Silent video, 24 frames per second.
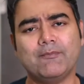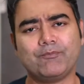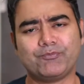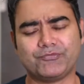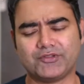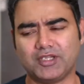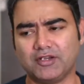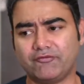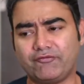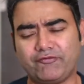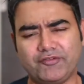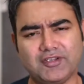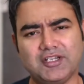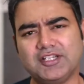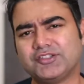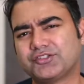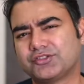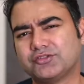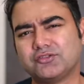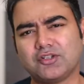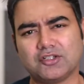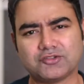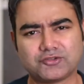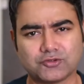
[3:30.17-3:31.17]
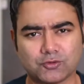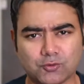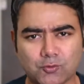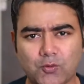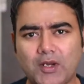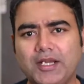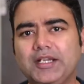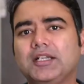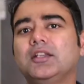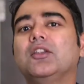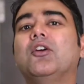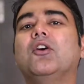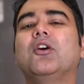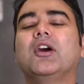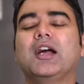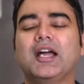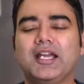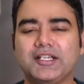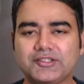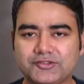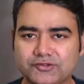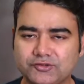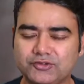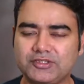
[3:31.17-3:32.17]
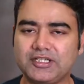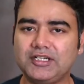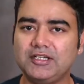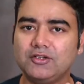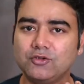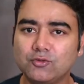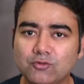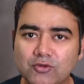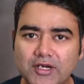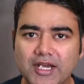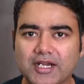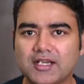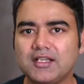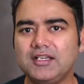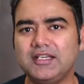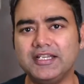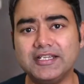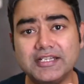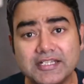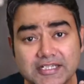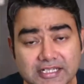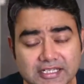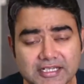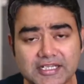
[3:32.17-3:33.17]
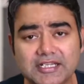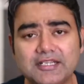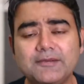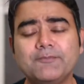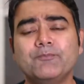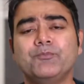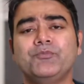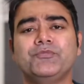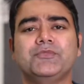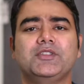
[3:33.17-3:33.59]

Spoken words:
The finish is also quite long. I still do get a lingering